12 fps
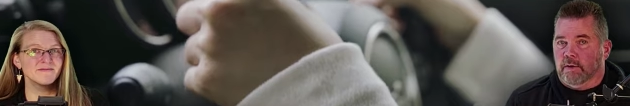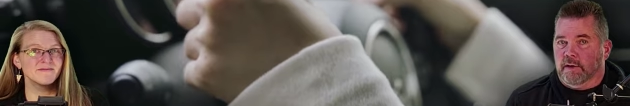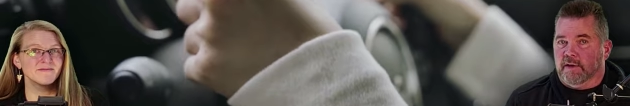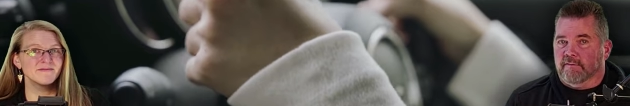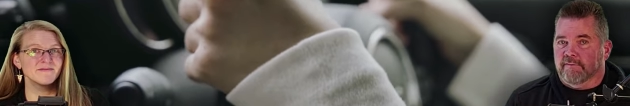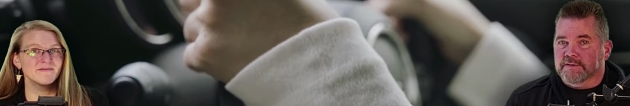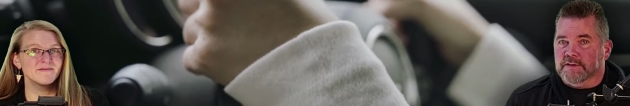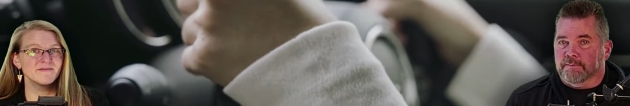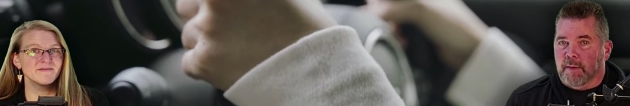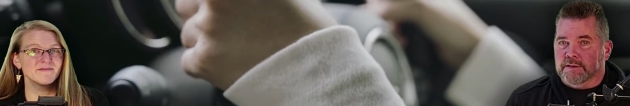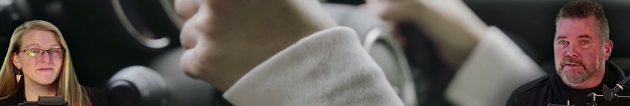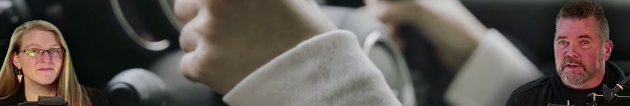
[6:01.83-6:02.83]
Speaker 1: earlier,
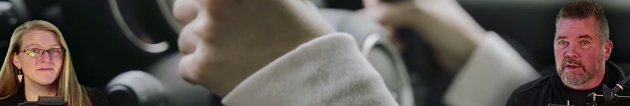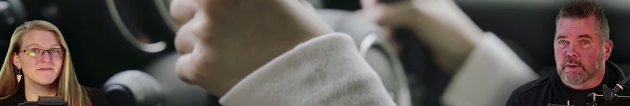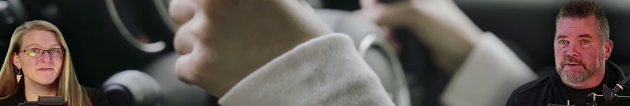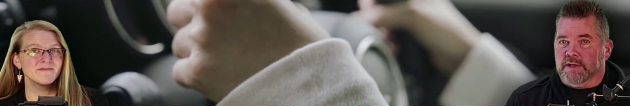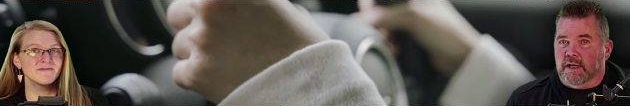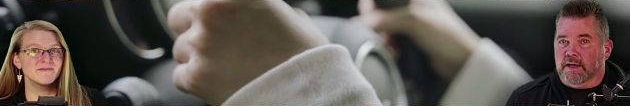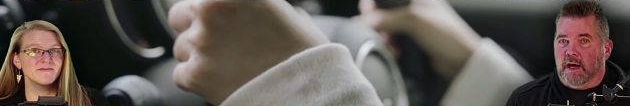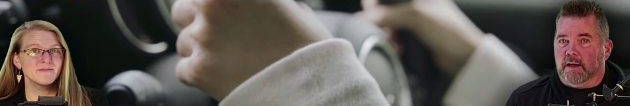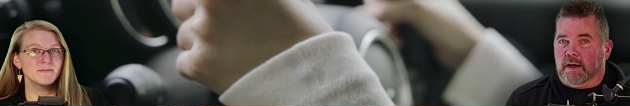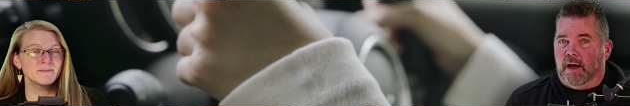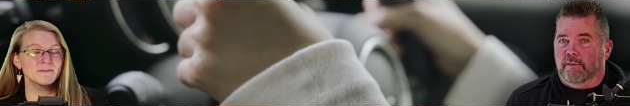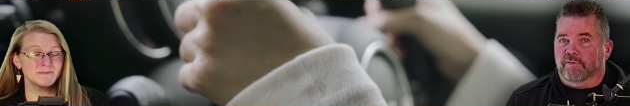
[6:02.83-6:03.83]
visit
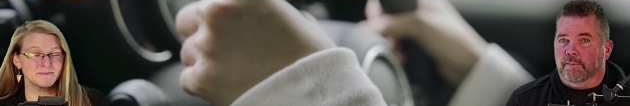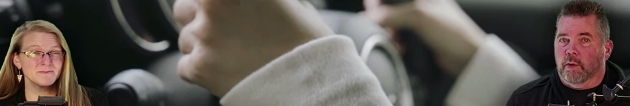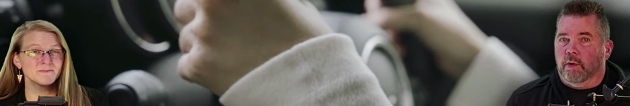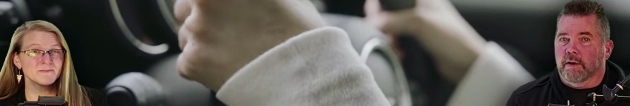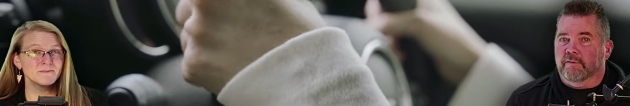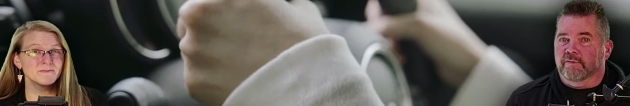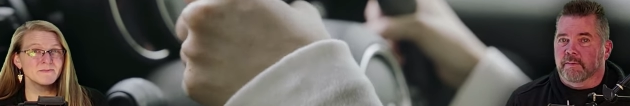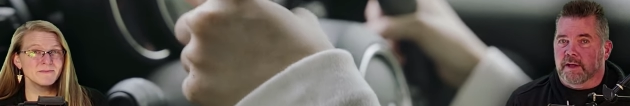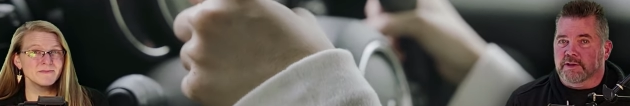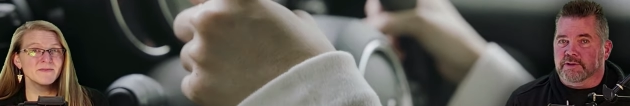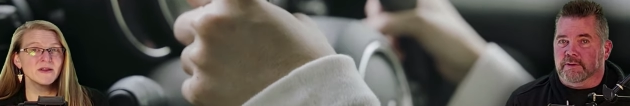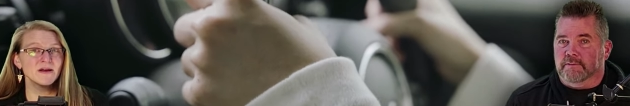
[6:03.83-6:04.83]
MazdaUSA.com for more
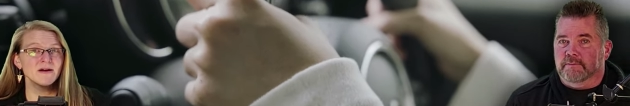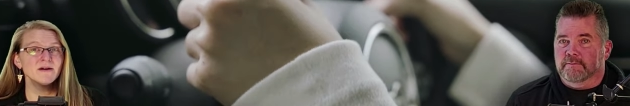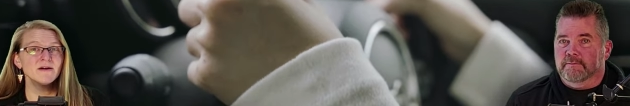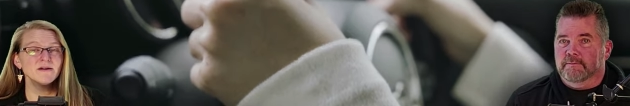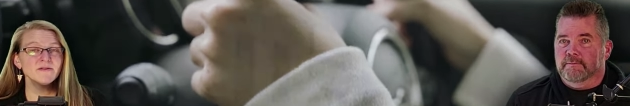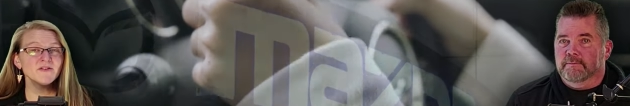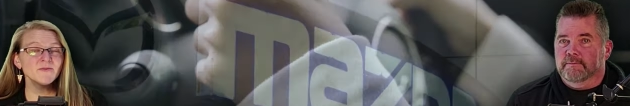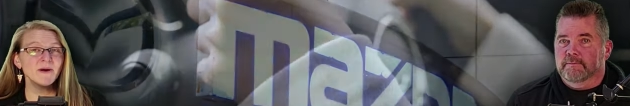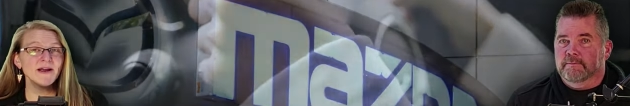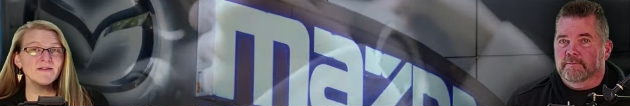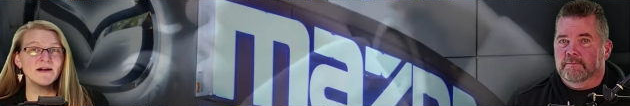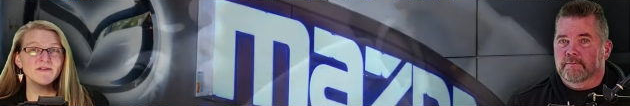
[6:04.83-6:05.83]
information.
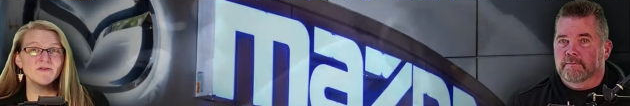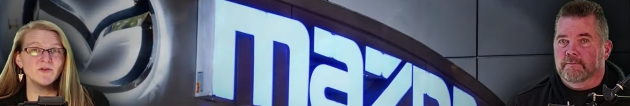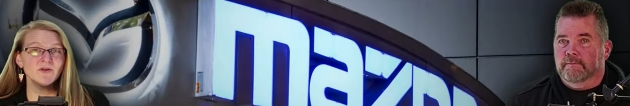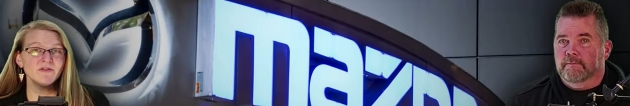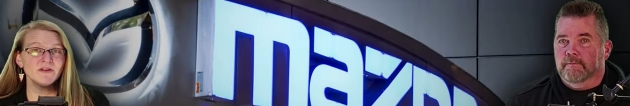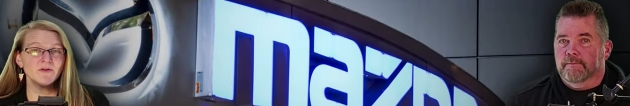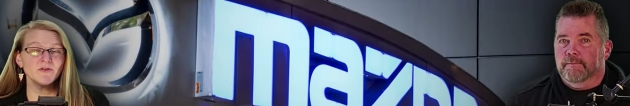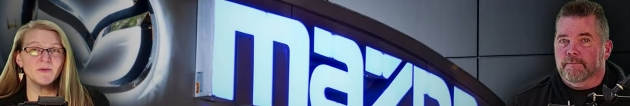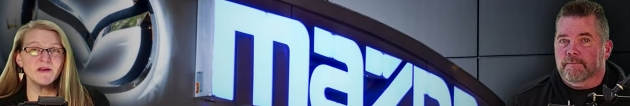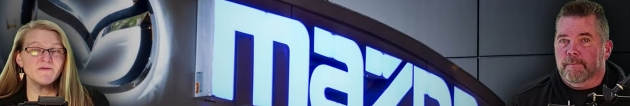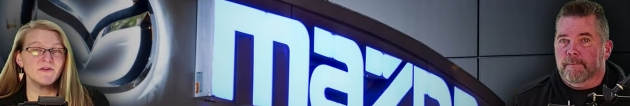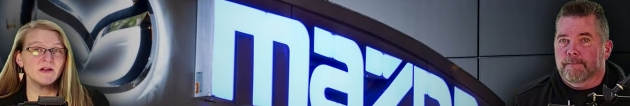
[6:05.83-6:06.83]
Speaker 2: Despite lots of good
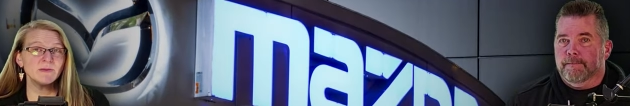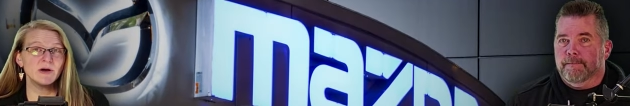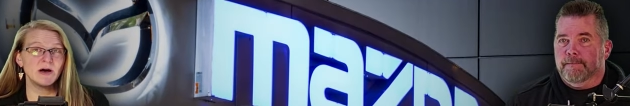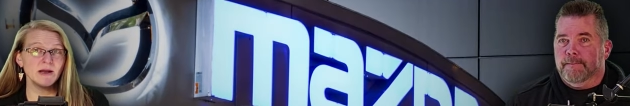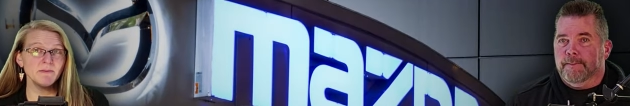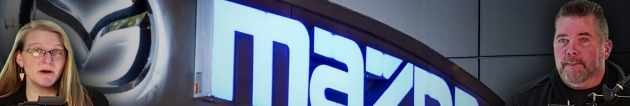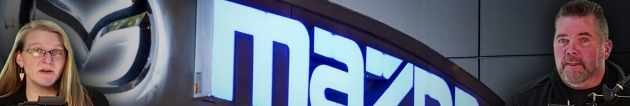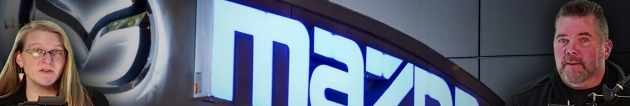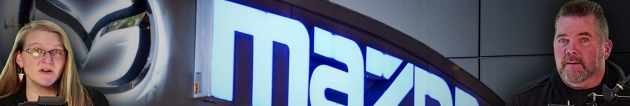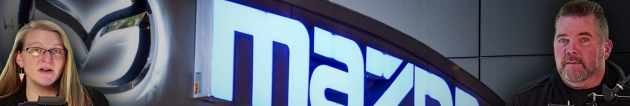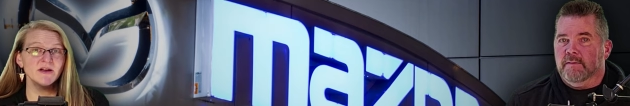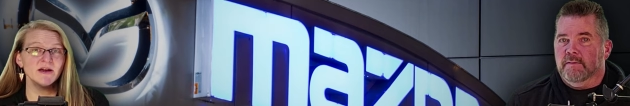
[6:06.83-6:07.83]
deals being available on
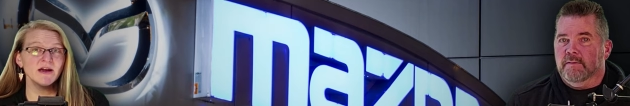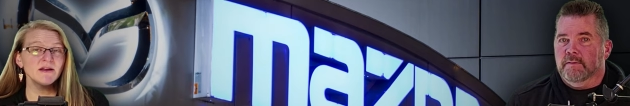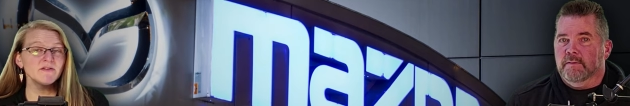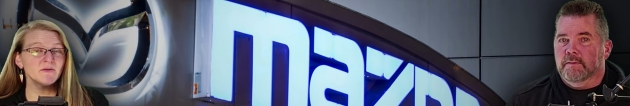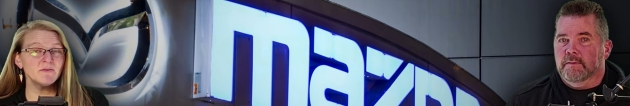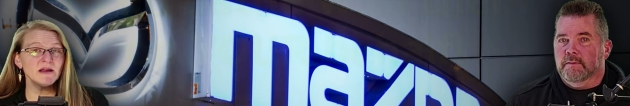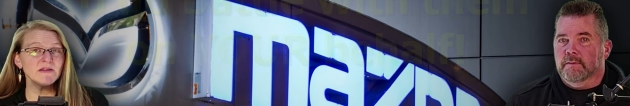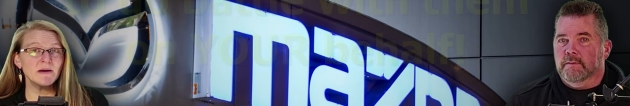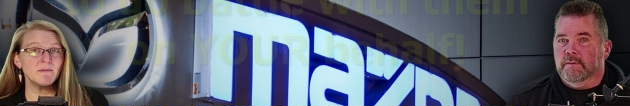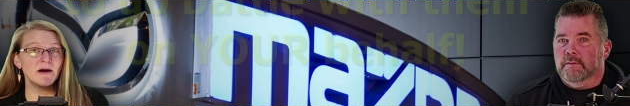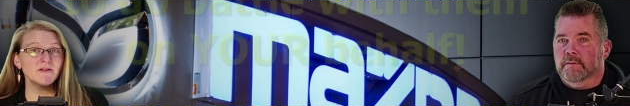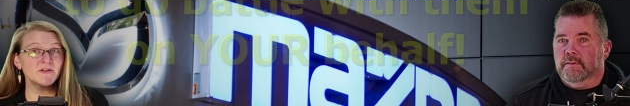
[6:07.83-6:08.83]
Mazda, it doesn't
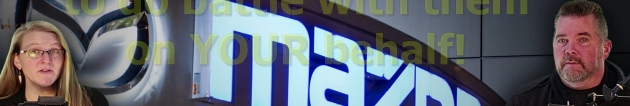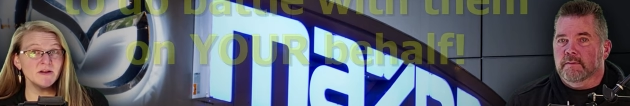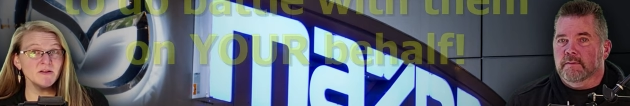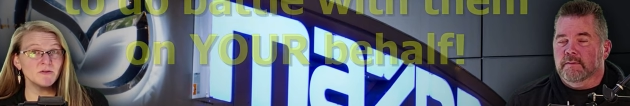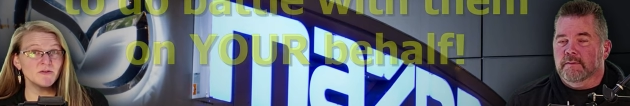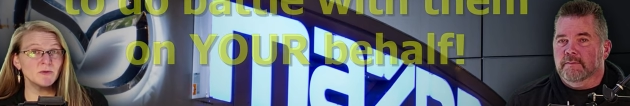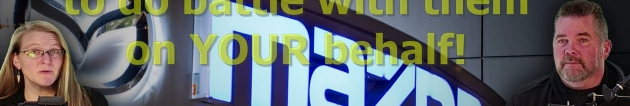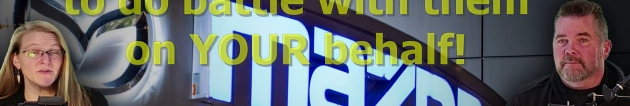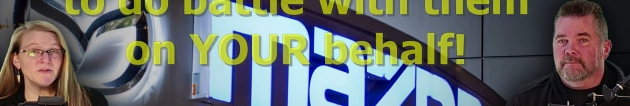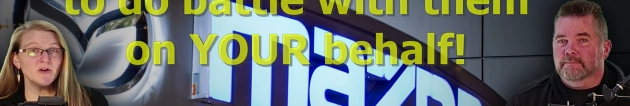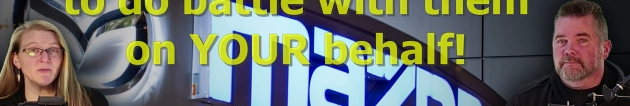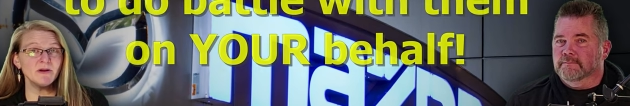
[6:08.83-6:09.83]
mean that Mazda dealers
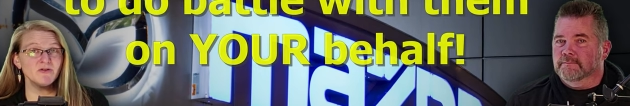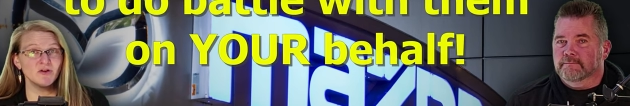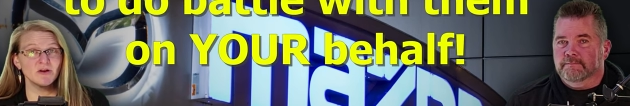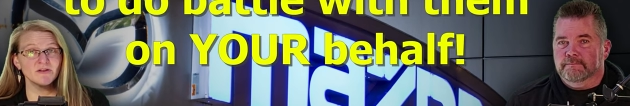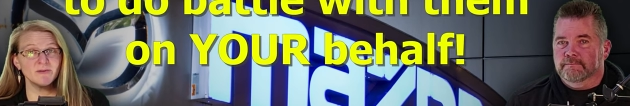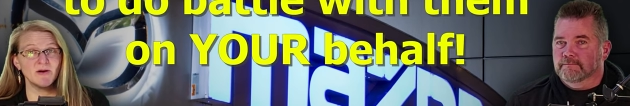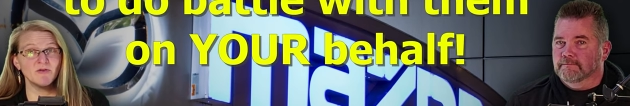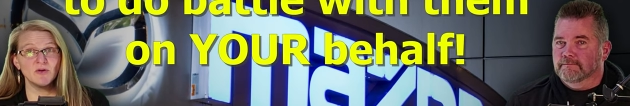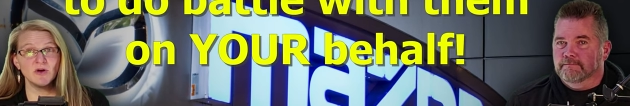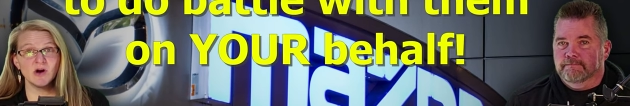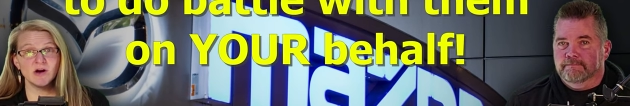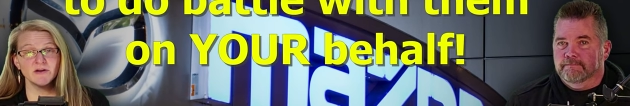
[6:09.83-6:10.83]
won't still be jerks
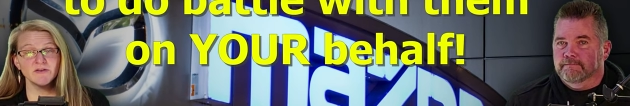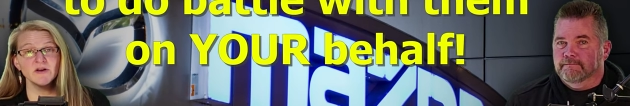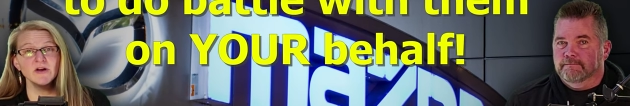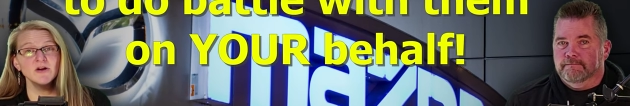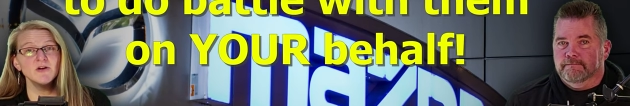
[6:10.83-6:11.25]
about their cars.